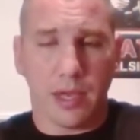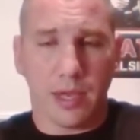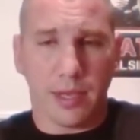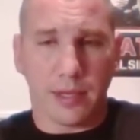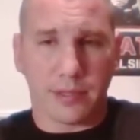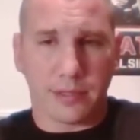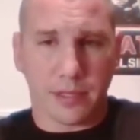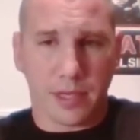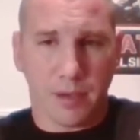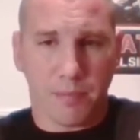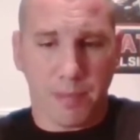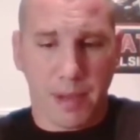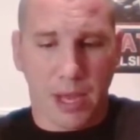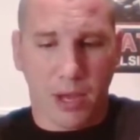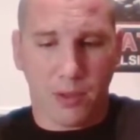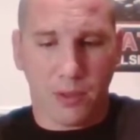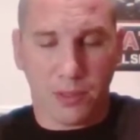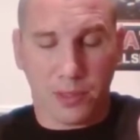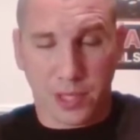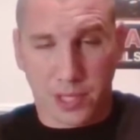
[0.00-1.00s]
It's
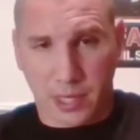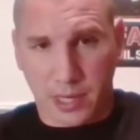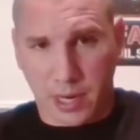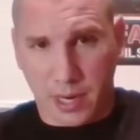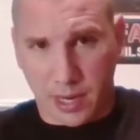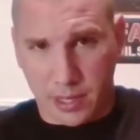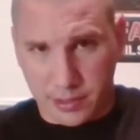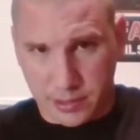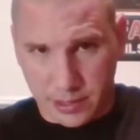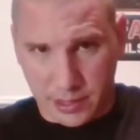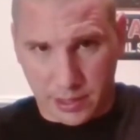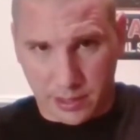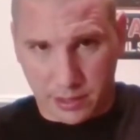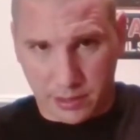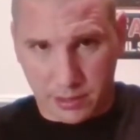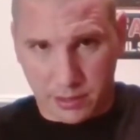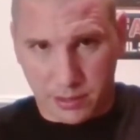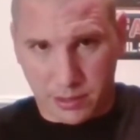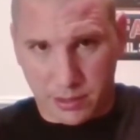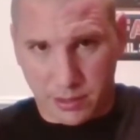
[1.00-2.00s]
about the content.
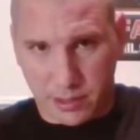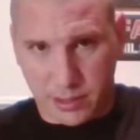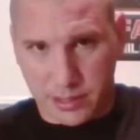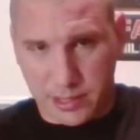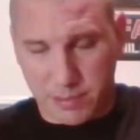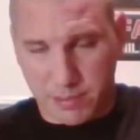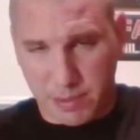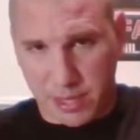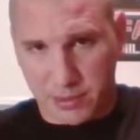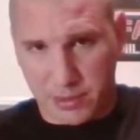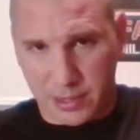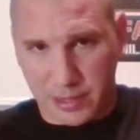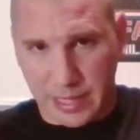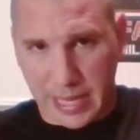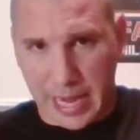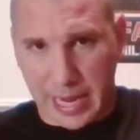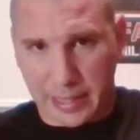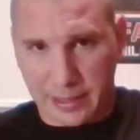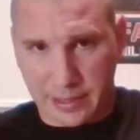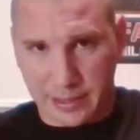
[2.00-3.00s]
It's about the
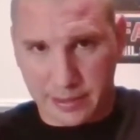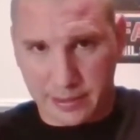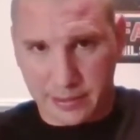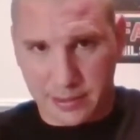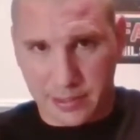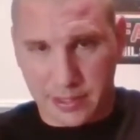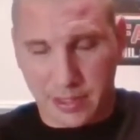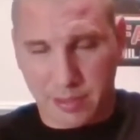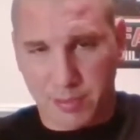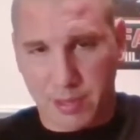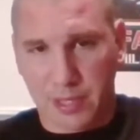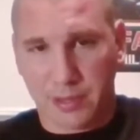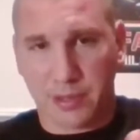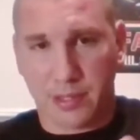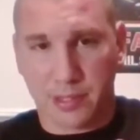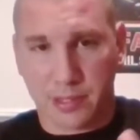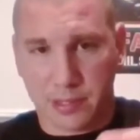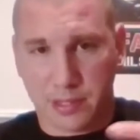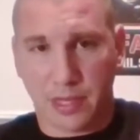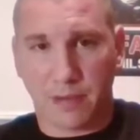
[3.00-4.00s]
tactics. It's about
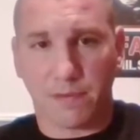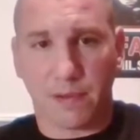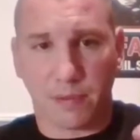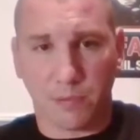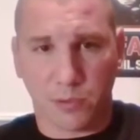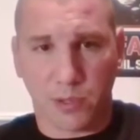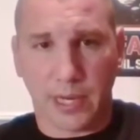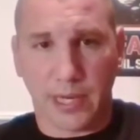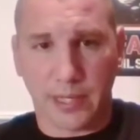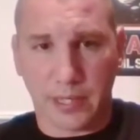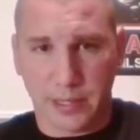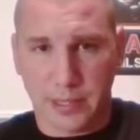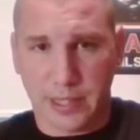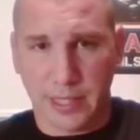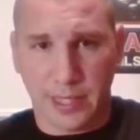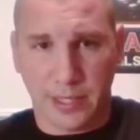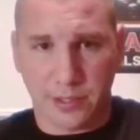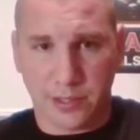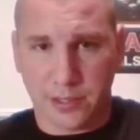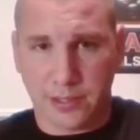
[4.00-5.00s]
the stuff I'm trying to
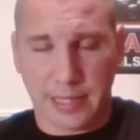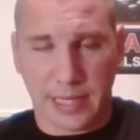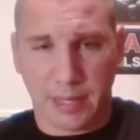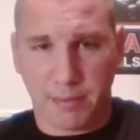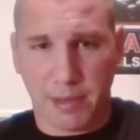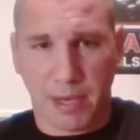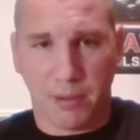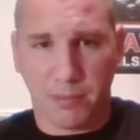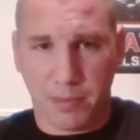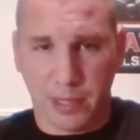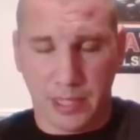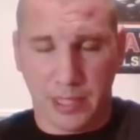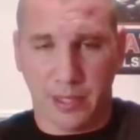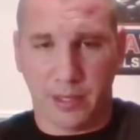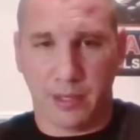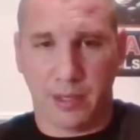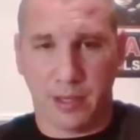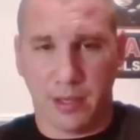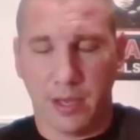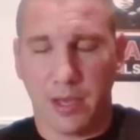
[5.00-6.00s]
teach. It's not about
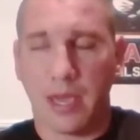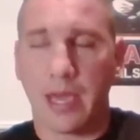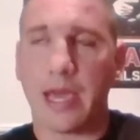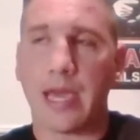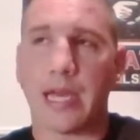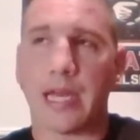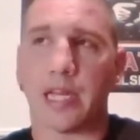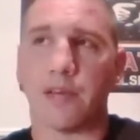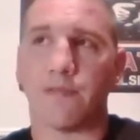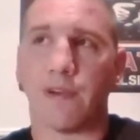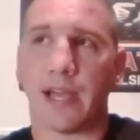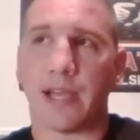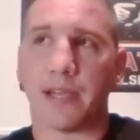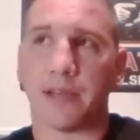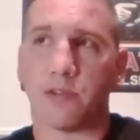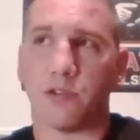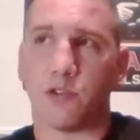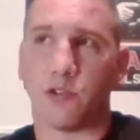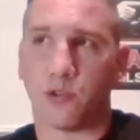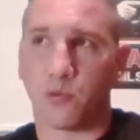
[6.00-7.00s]
me. And if I
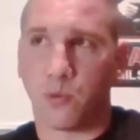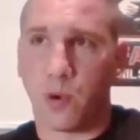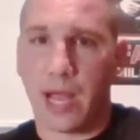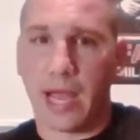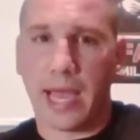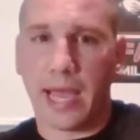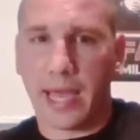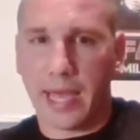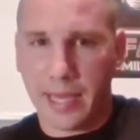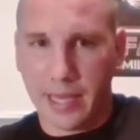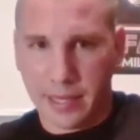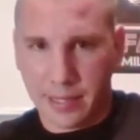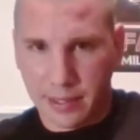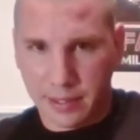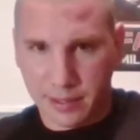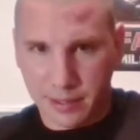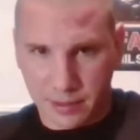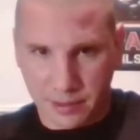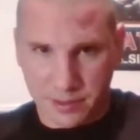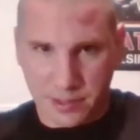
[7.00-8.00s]
can
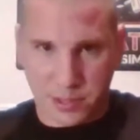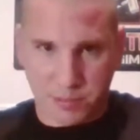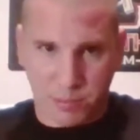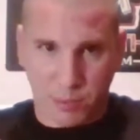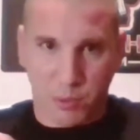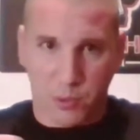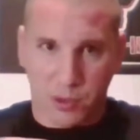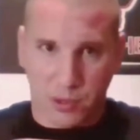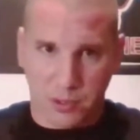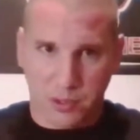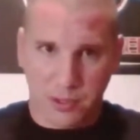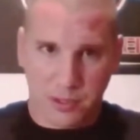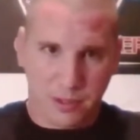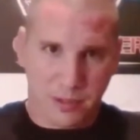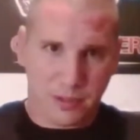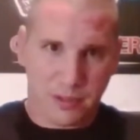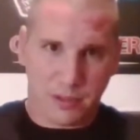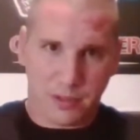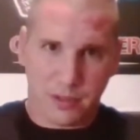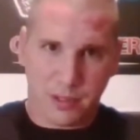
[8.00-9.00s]
drag the sport
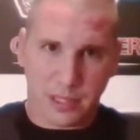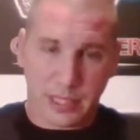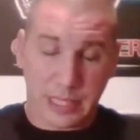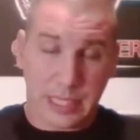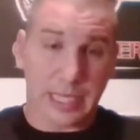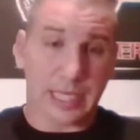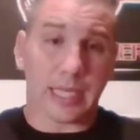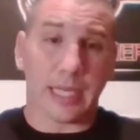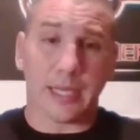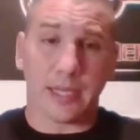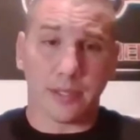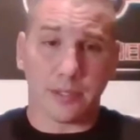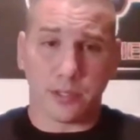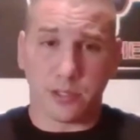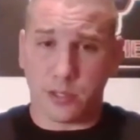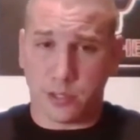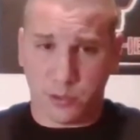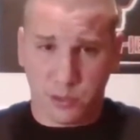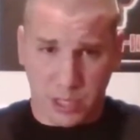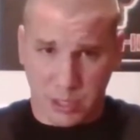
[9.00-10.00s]
kicking and
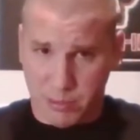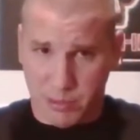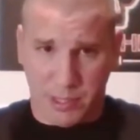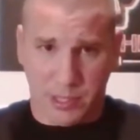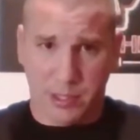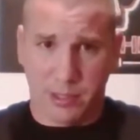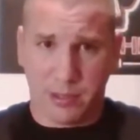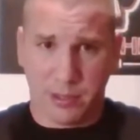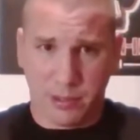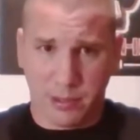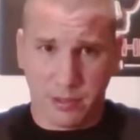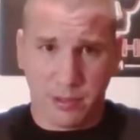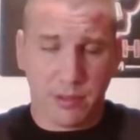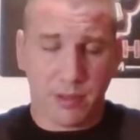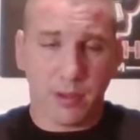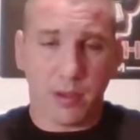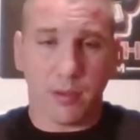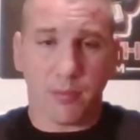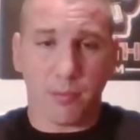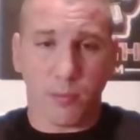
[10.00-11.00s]
screaming
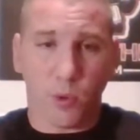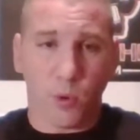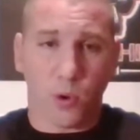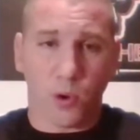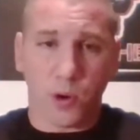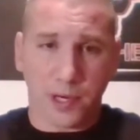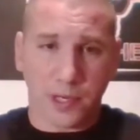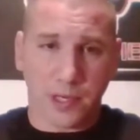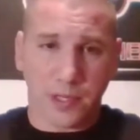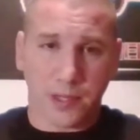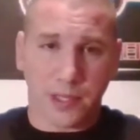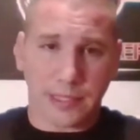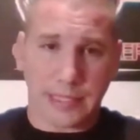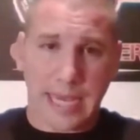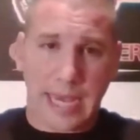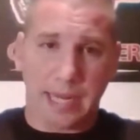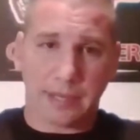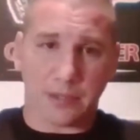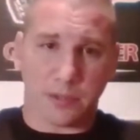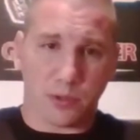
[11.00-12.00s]
more into the
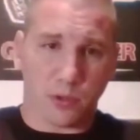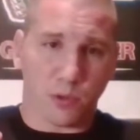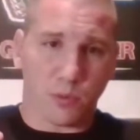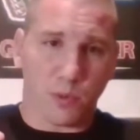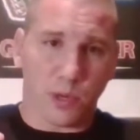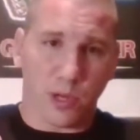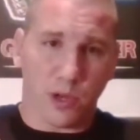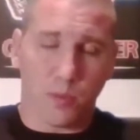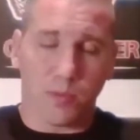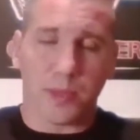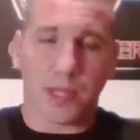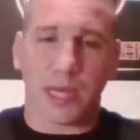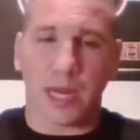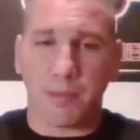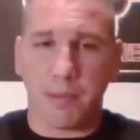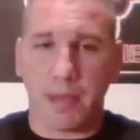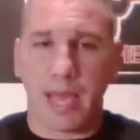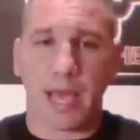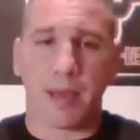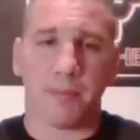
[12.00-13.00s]
tactical realm, then
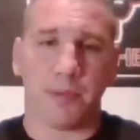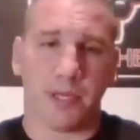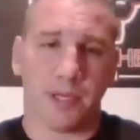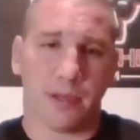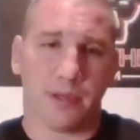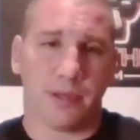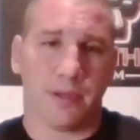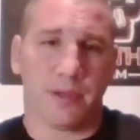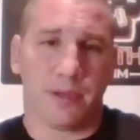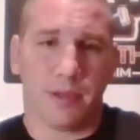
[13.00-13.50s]
I'm happy.